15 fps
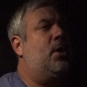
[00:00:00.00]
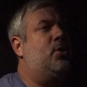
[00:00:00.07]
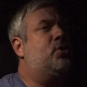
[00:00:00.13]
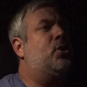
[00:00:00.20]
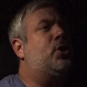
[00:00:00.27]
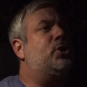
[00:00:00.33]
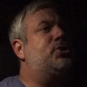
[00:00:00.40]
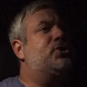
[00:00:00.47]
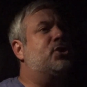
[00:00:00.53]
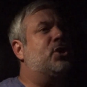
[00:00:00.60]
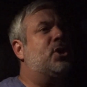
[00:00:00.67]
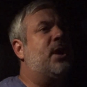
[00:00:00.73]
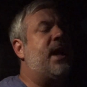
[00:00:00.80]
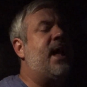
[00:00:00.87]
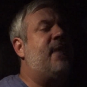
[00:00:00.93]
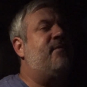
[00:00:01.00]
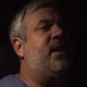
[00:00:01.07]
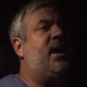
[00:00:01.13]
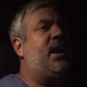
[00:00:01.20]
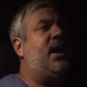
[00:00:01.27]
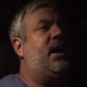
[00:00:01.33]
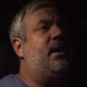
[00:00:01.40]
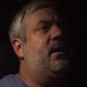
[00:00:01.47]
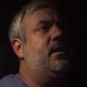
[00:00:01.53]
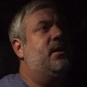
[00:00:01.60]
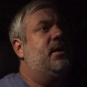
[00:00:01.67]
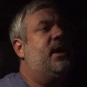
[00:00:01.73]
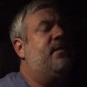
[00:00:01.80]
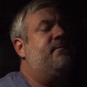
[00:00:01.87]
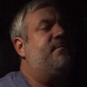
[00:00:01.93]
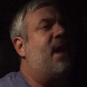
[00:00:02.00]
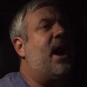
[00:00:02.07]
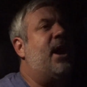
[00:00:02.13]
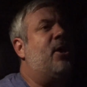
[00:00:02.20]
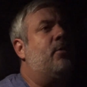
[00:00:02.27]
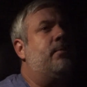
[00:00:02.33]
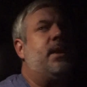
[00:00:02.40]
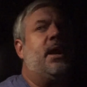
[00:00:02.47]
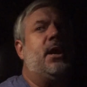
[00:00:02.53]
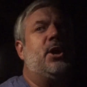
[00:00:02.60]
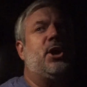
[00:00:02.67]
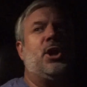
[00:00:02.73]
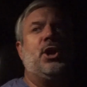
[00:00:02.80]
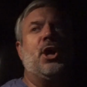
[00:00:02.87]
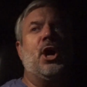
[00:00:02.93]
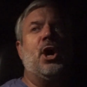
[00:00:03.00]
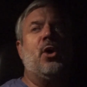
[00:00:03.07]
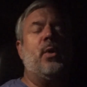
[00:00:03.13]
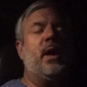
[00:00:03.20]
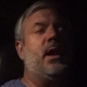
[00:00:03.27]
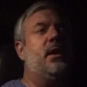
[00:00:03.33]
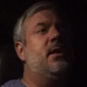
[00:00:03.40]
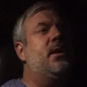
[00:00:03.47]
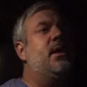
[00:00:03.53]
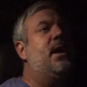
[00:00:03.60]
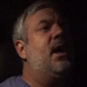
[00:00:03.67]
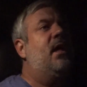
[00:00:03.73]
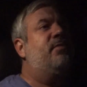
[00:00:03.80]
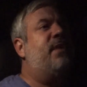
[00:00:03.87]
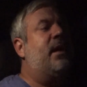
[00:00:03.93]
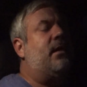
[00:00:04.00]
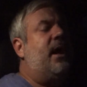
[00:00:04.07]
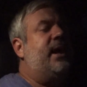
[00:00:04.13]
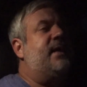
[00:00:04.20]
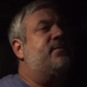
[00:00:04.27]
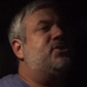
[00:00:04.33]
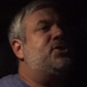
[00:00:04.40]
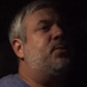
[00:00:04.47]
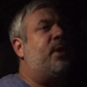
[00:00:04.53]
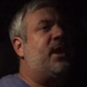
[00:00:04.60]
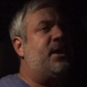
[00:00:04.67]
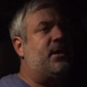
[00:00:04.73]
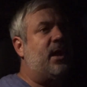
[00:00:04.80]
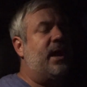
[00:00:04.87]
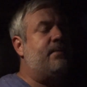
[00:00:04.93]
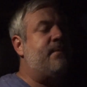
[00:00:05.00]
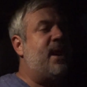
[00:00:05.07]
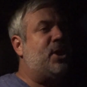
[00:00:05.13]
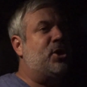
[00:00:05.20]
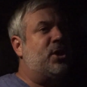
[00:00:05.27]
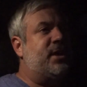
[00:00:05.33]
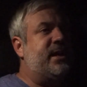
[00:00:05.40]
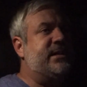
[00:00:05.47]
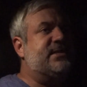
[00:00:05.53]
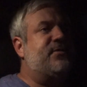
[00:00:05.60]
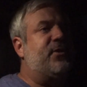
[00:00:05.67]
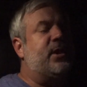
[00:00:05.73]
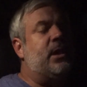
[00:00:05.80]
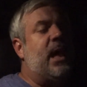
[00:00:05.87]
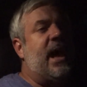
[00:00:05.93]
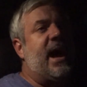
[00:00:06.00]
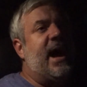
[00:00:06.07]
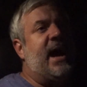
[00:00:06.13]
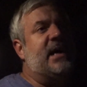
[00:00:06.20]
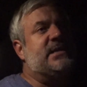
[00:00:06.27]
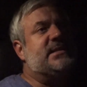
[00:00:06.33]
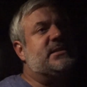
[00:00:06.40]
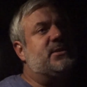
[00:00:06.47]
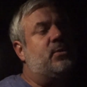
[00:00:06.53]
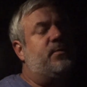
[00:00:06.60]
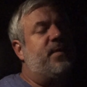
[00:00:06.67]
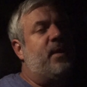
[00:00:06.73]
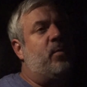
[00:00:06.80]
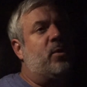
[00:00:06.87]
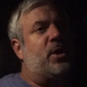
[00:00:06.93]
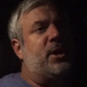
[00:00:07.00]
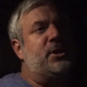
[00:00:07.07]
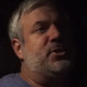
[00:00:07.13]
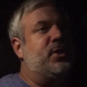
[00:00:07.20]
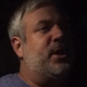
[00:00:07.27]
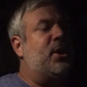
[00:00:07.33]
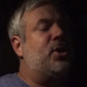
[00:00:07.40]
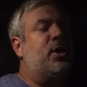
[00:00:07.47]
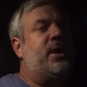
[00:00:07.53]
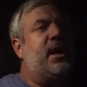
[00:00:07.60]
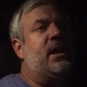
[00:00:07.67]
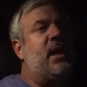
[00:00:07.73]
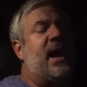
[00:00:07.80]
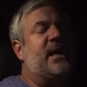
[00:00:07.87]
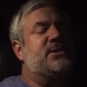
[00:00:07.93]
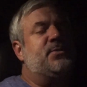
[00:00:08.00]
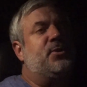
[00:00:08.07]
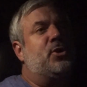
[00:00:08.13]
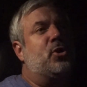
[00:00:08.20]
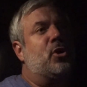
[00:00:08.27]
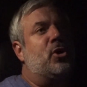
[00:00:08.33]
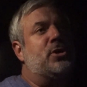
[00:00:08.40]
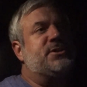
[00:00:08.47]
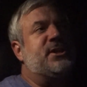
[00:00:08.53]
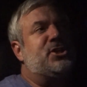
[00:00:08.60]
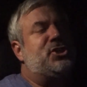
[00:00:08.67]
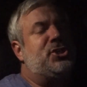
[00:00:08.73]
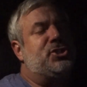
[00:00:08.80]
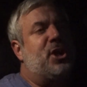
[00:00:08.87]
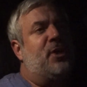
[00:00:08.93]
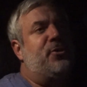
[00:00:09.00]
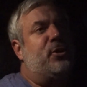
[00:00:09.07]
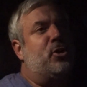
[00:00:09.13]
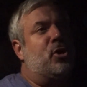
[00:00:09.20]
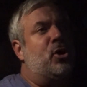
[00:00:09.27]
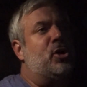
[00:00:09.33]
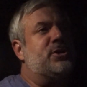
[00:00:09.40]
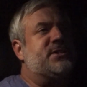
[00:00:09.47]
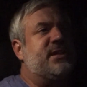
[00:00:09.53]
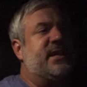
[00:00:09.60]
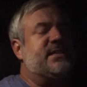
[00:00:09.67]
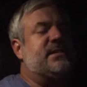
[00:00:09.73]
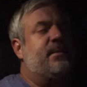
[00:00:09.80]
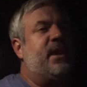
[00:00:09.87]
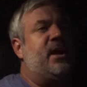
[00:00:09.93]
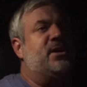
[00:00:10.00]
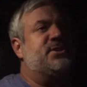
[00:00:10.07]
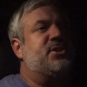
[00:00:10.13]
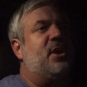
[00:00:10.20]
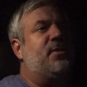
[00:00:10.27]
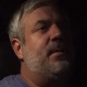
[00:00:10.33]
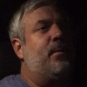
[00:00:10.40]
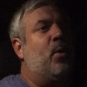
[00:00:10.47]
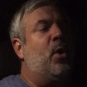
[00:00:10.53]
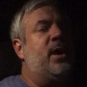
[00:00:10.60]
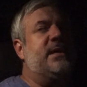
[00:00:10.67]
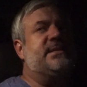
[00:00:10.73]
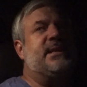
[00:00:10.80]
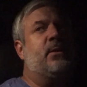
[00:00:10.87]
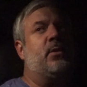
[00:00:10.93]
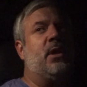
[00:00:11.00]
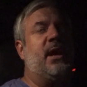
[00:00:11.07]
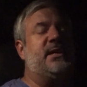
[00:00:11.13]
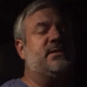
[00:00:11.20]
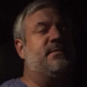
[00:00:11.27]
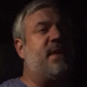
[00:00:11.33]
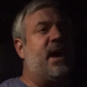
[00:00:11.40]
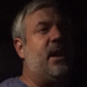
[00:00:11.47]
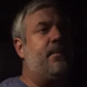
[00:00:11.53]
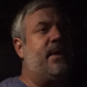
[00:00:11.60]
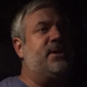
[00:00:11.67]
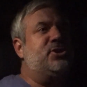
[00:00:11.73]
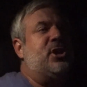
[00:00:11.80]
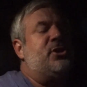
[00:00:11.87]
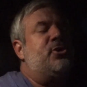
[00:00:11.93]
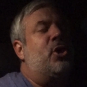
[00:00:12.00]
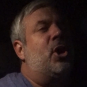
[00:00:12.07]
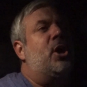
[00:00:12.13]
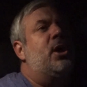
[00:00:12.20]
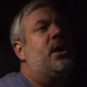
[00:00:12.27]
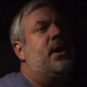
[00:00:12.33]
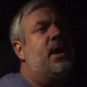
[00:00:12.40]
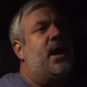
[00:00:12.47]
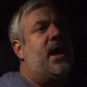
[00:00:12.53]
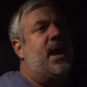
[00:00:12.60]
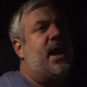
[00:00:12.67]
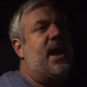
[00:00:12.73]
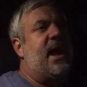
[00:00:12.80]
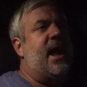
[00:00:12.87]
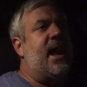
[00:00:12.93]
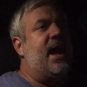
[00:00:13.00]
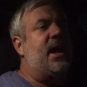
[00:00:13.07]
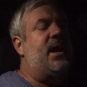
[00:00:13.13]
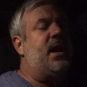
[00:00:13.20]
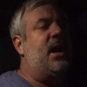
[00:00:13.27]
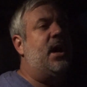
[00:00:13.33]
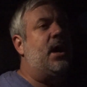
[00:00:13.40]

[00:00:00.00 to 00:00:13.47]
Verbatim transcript: culture-heavy environment, you know, and that, like, if she wanted to, like, make cookies for the class, or if they were going to do, like, a cooking class with the girls, like, she taught the girls and, like, somebody else taught the boys. They were, like, divided by gender. And